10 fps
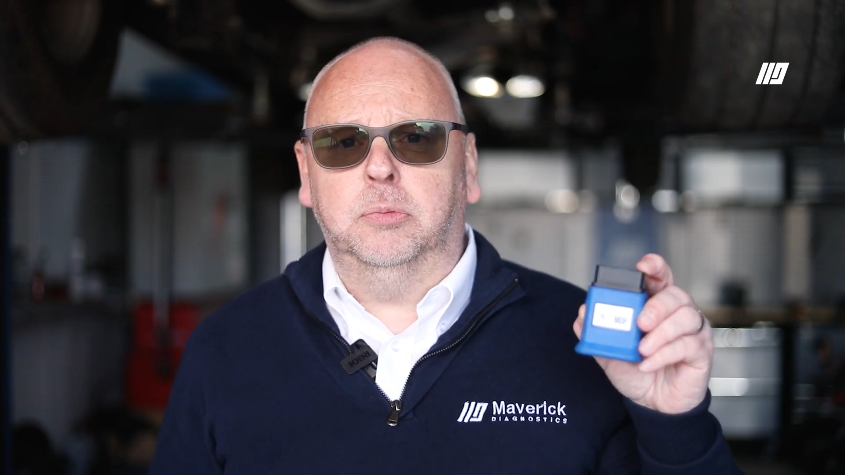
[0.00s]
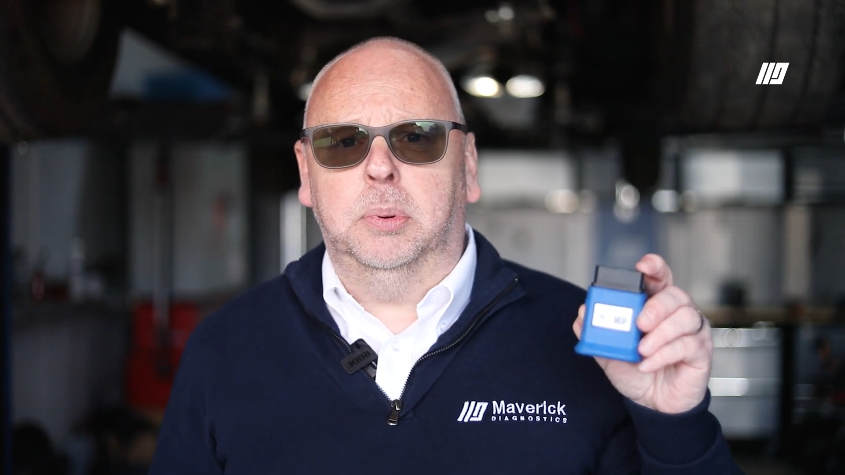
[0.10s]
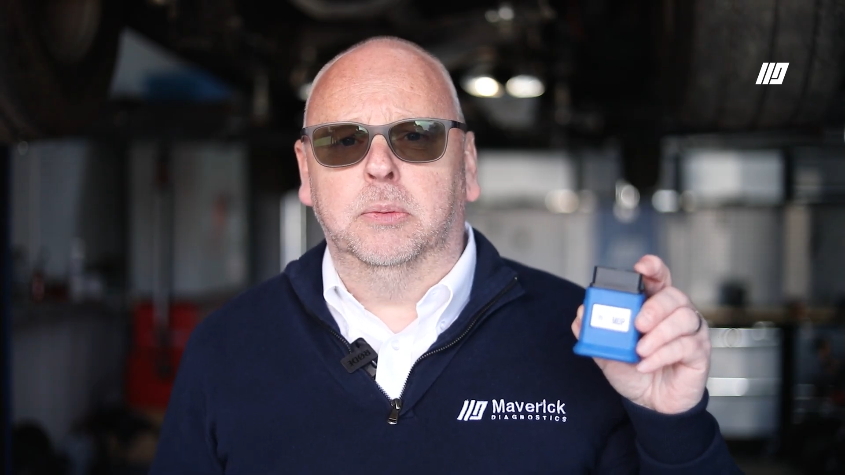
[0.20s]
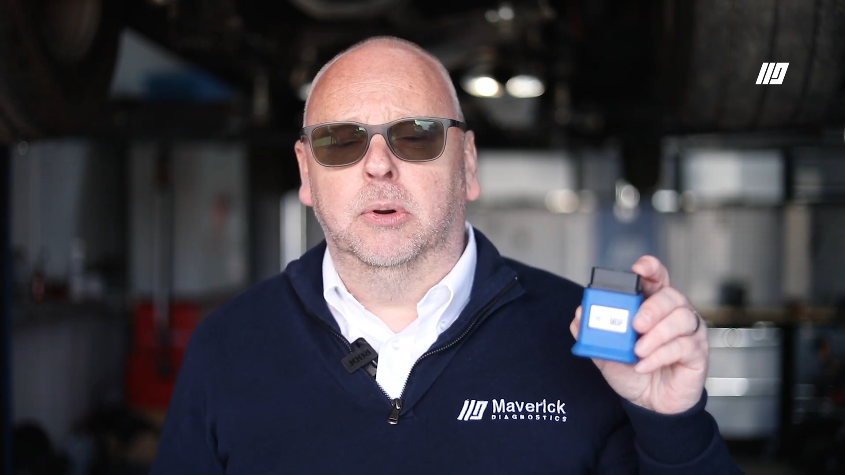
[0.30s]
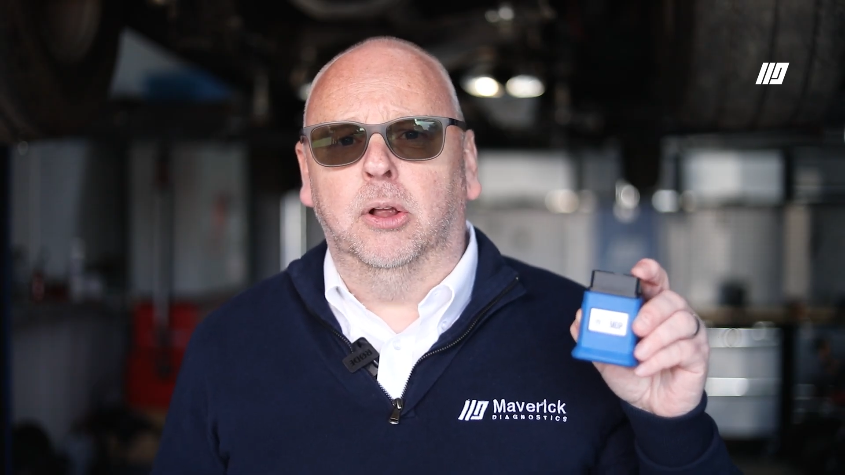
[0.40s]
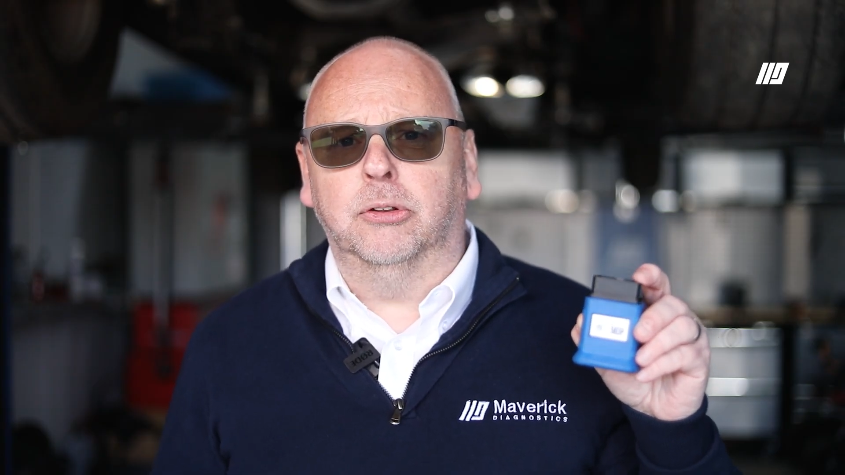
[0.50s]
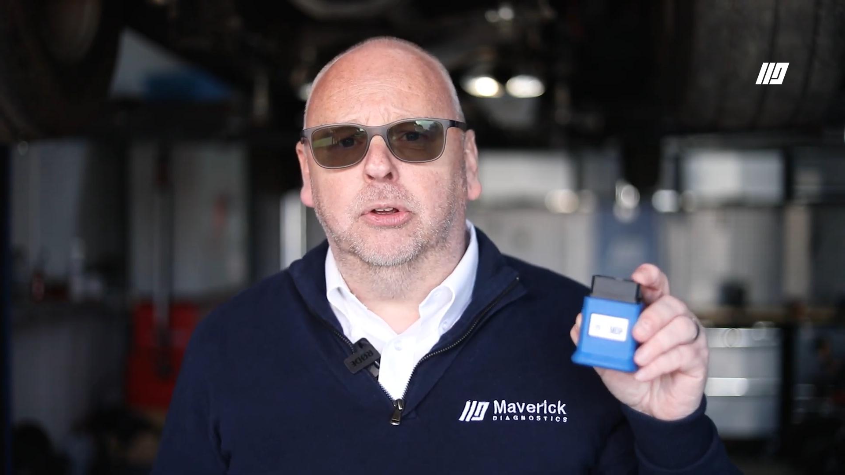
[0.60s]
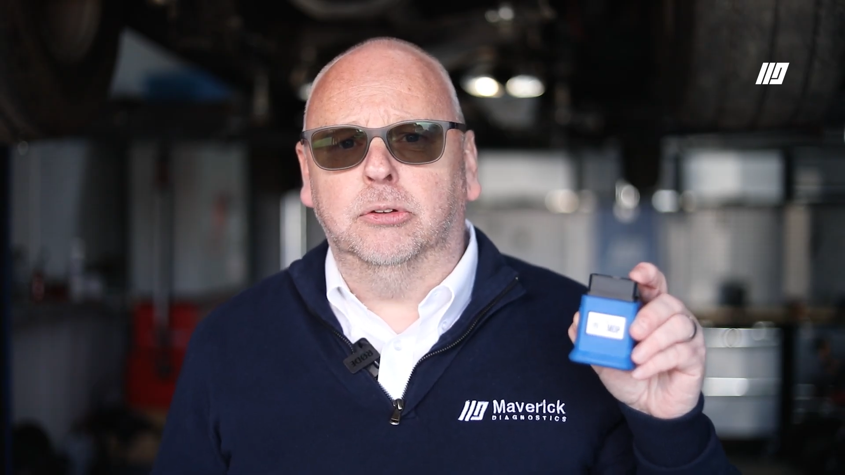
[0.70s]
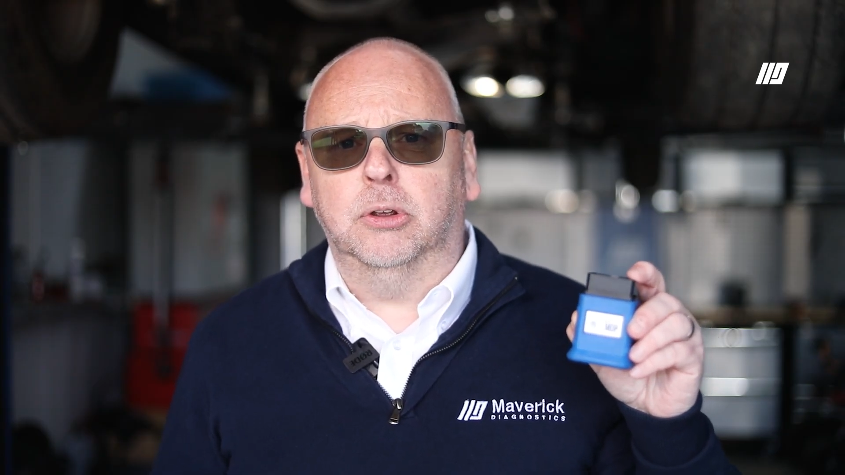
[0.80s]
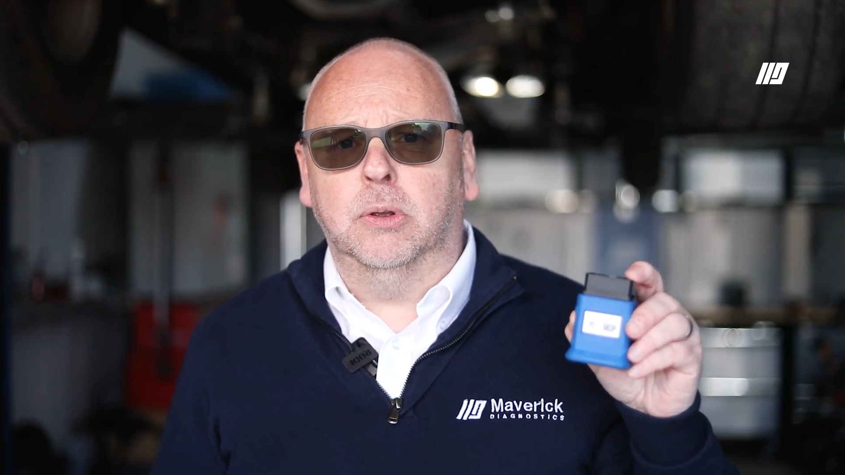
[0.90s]
but it will
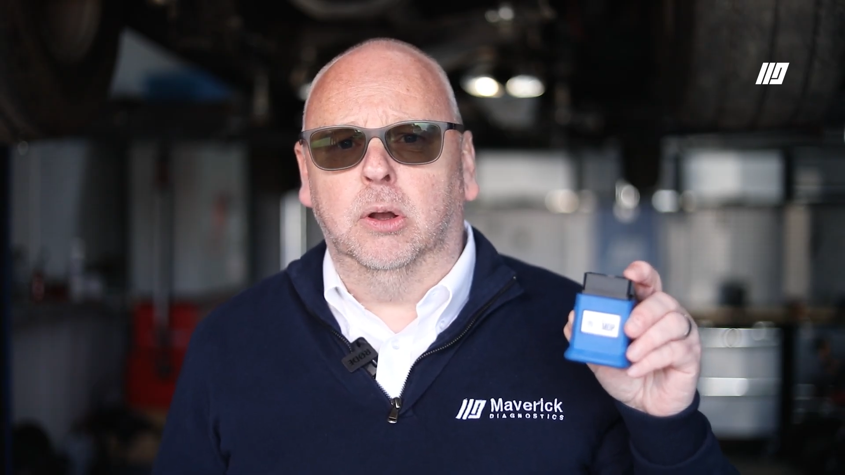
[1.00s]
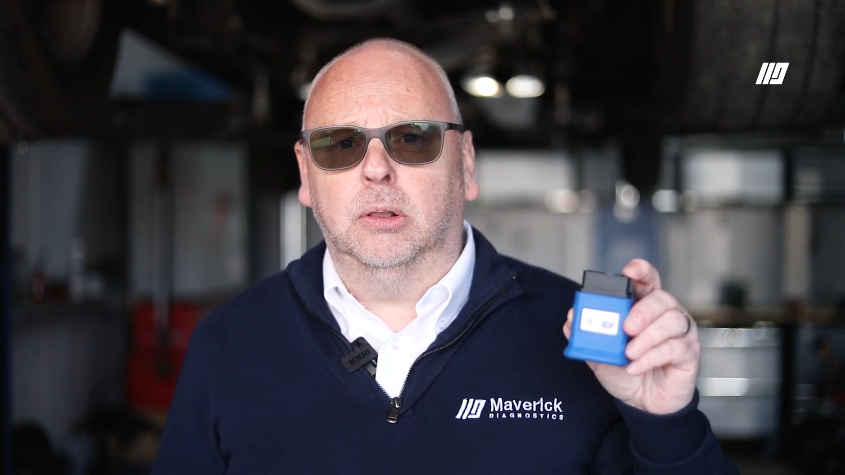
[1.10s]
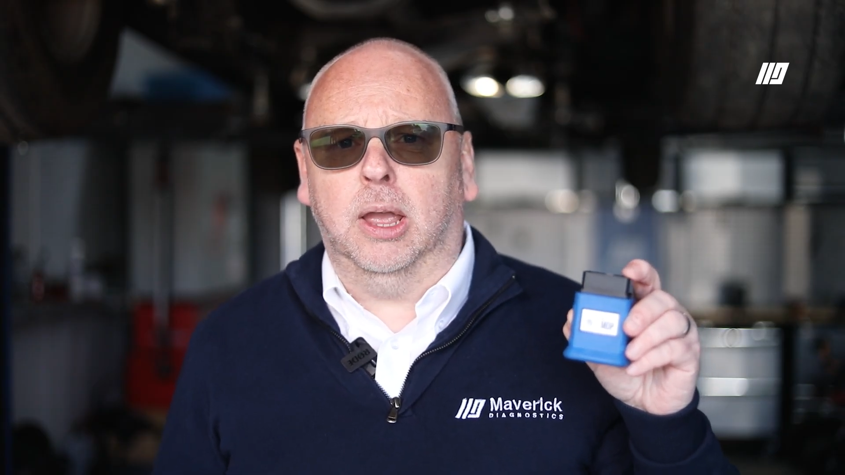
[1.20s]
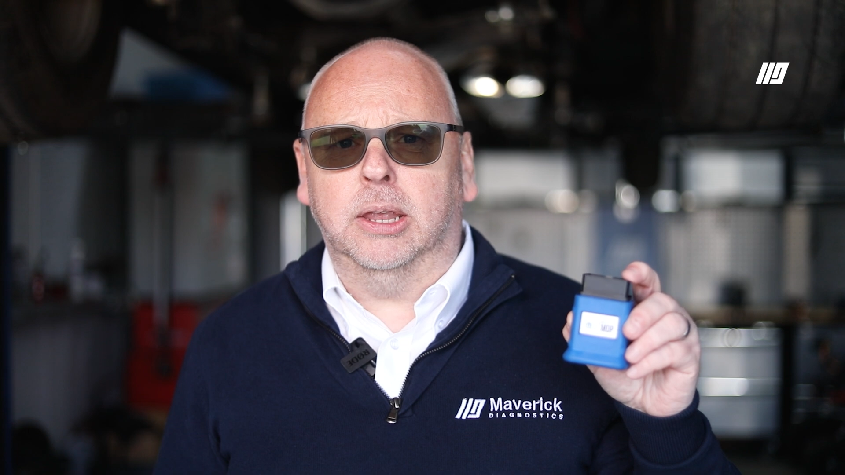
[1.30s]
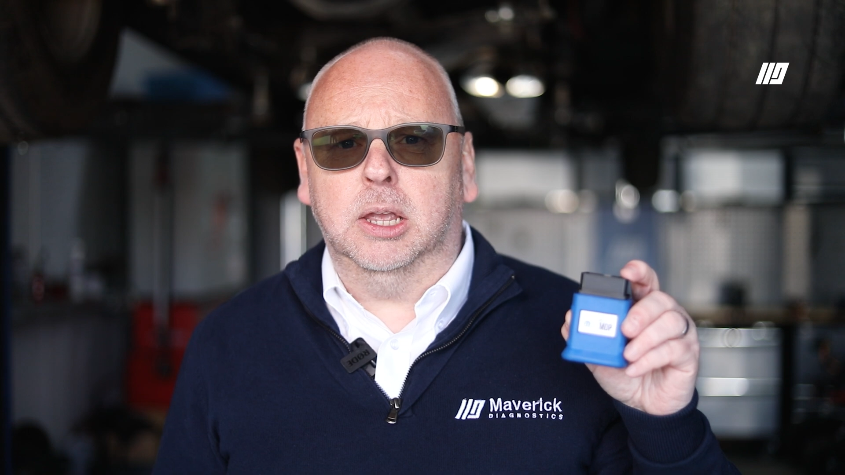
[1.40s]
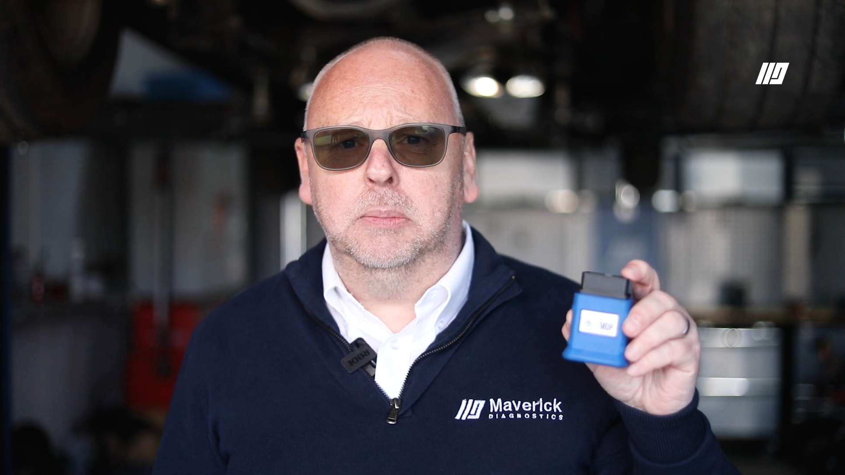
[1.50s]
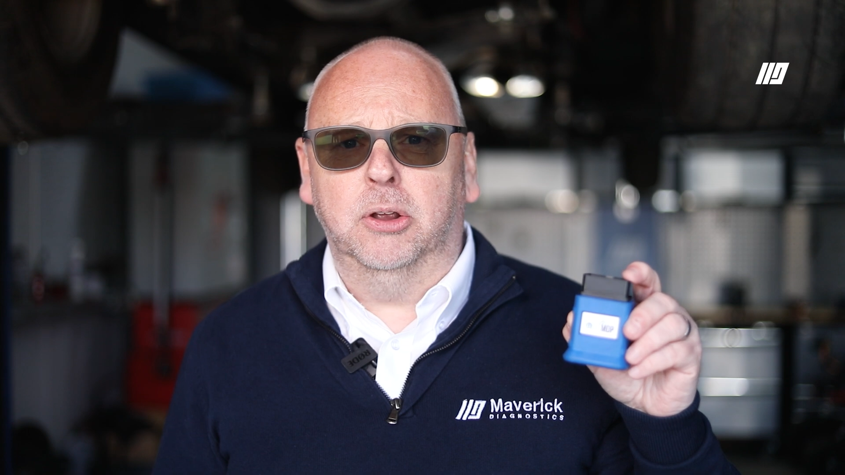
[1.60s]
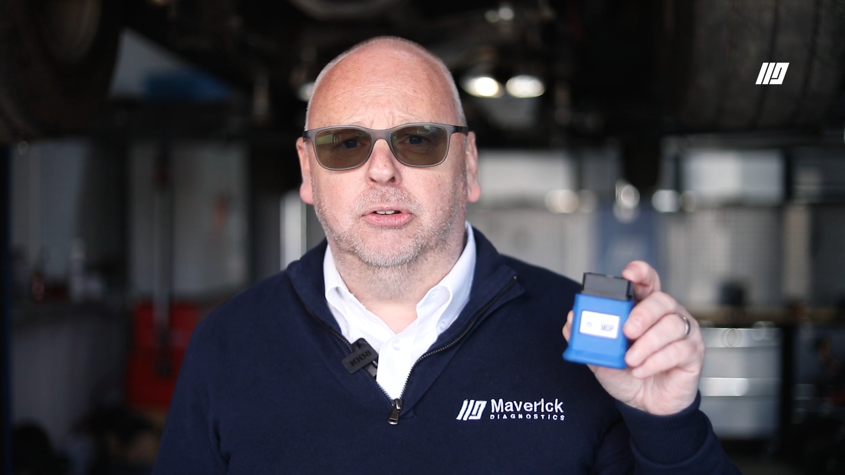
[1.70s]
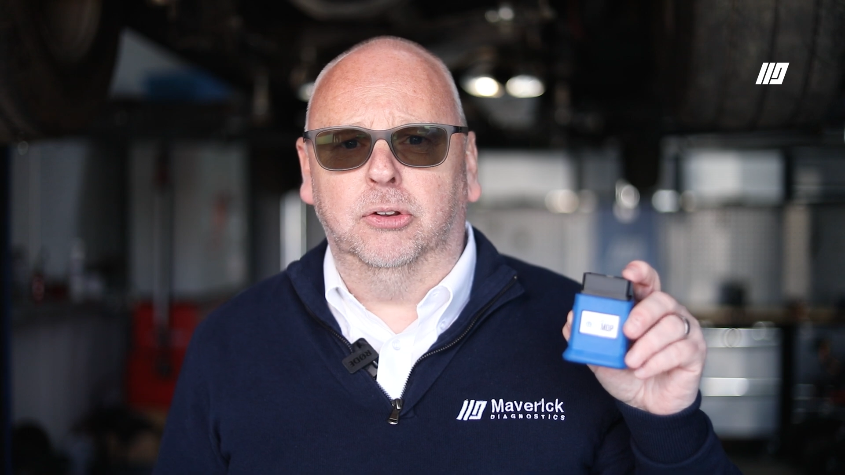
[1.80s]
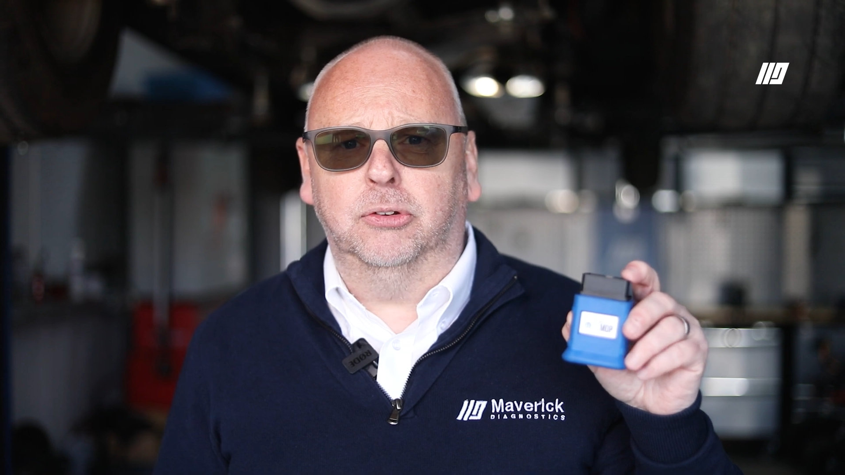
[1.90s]
also do your light
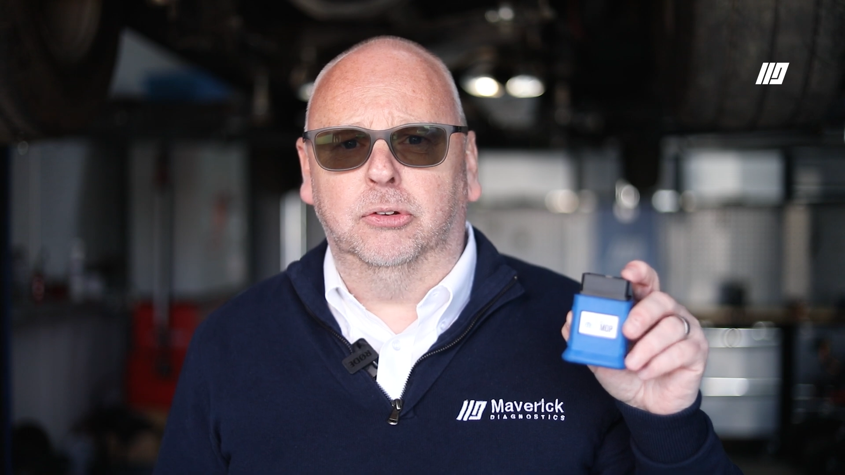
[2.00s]
commercials